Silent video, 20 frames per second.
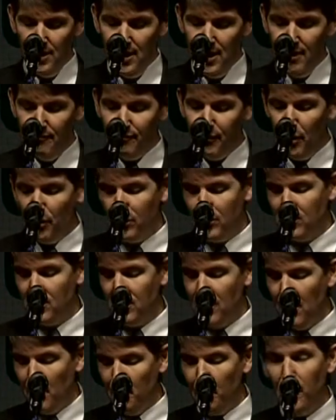and focus
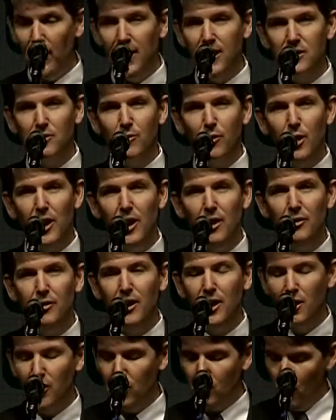our plans for a
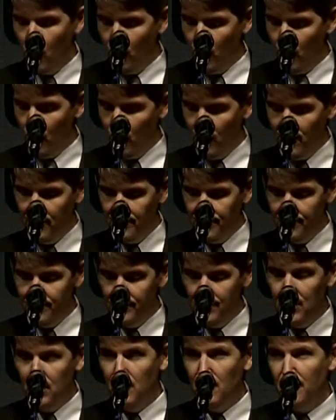healthcare corridor.
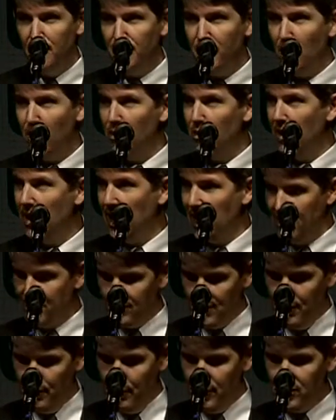Further, he asked
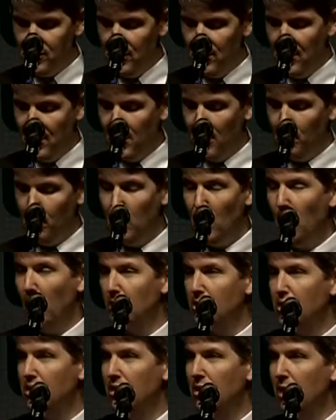MEC to help
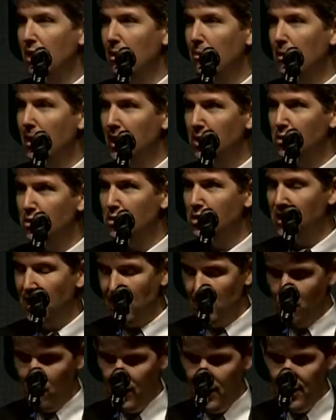launch a major
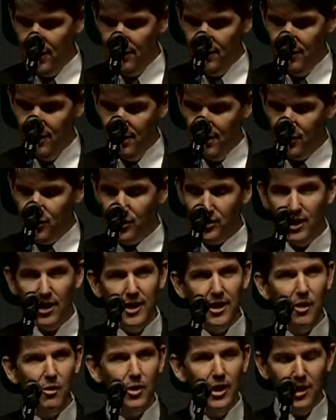statewide study
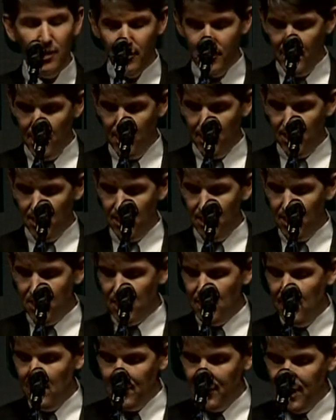on healthcare as
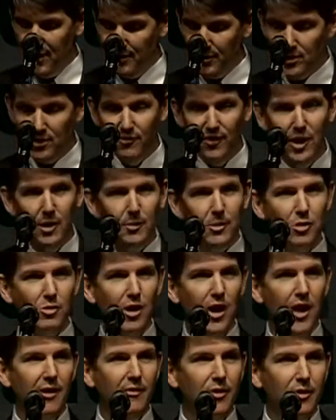an economic development
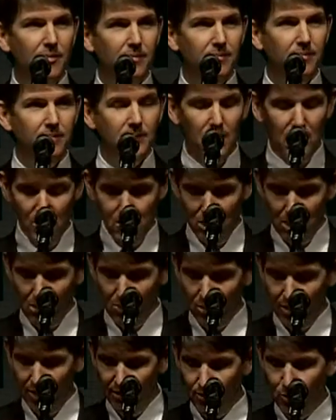driver, a
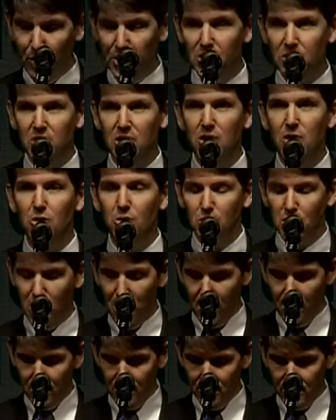summary of which is in your
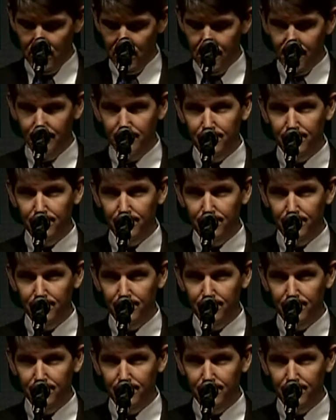chairs.